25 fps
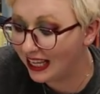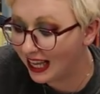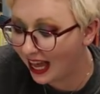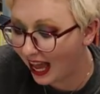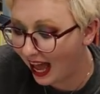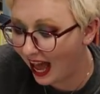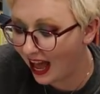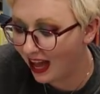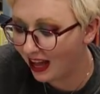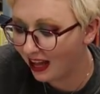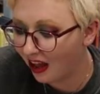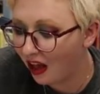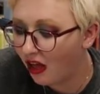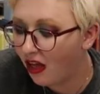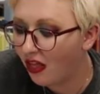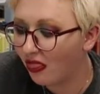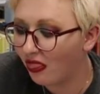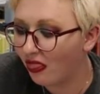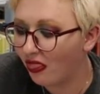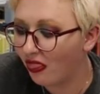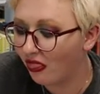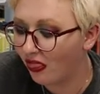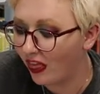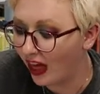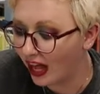Yeah,
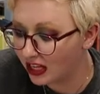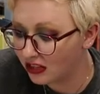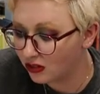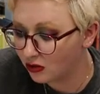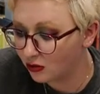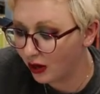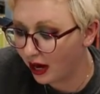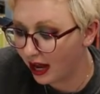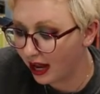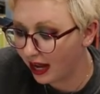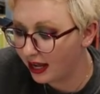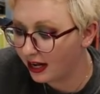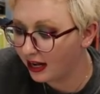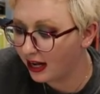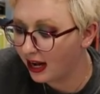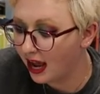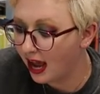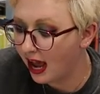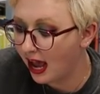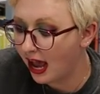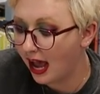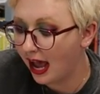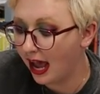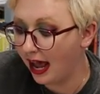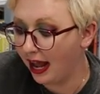that's right.
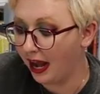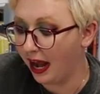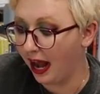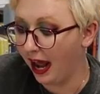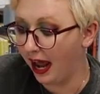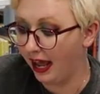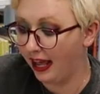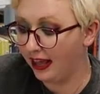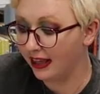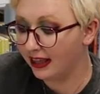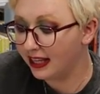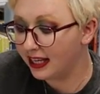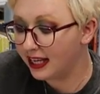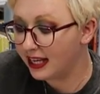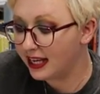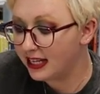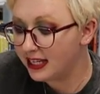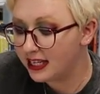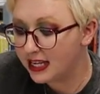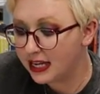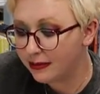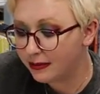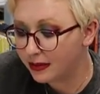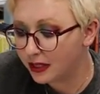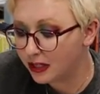An
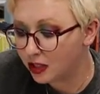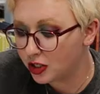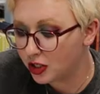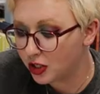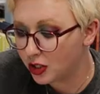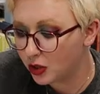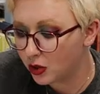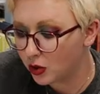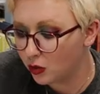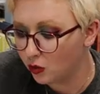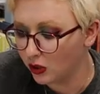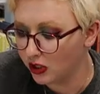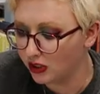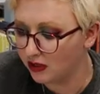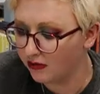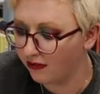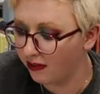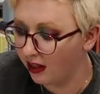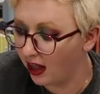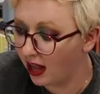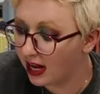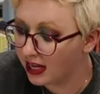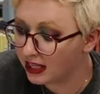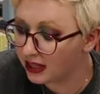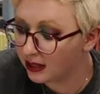alien demon dude was
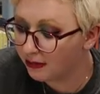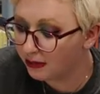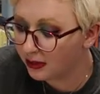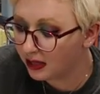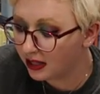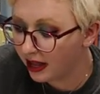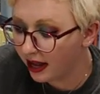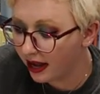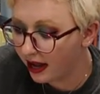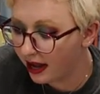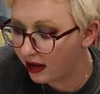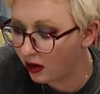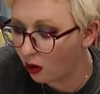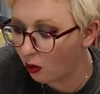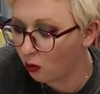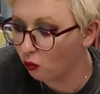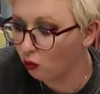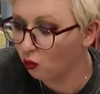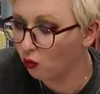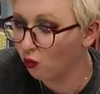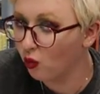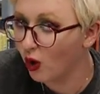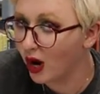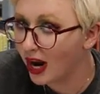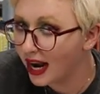flying the plane
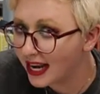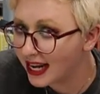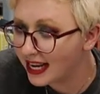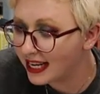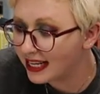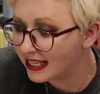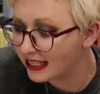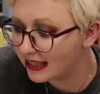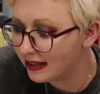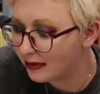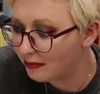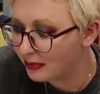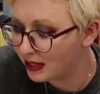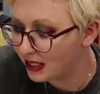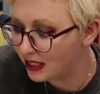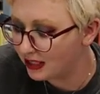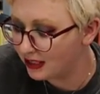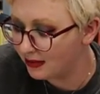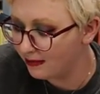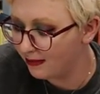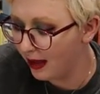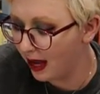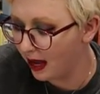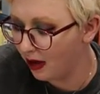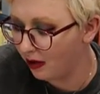right into the
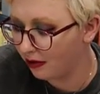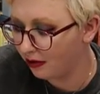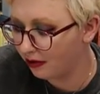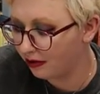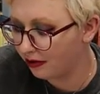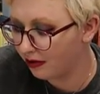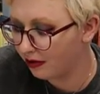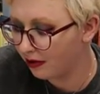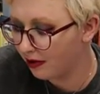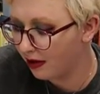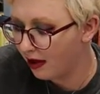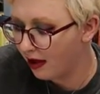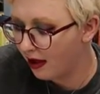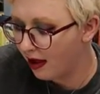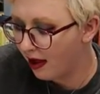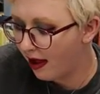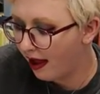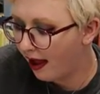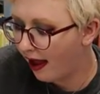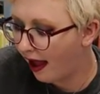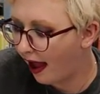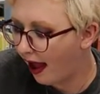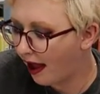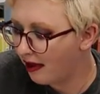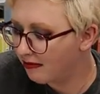beast's mouth.
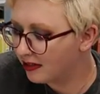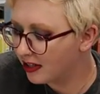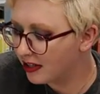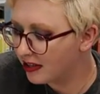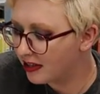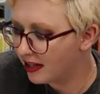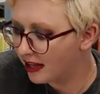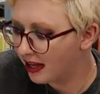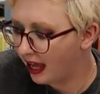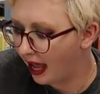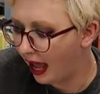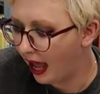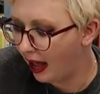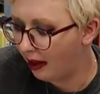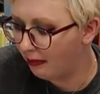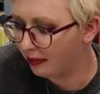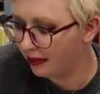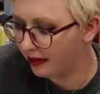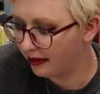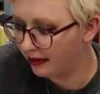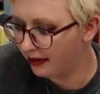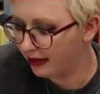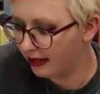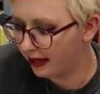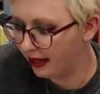Everything
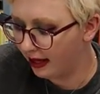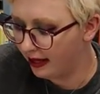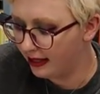happened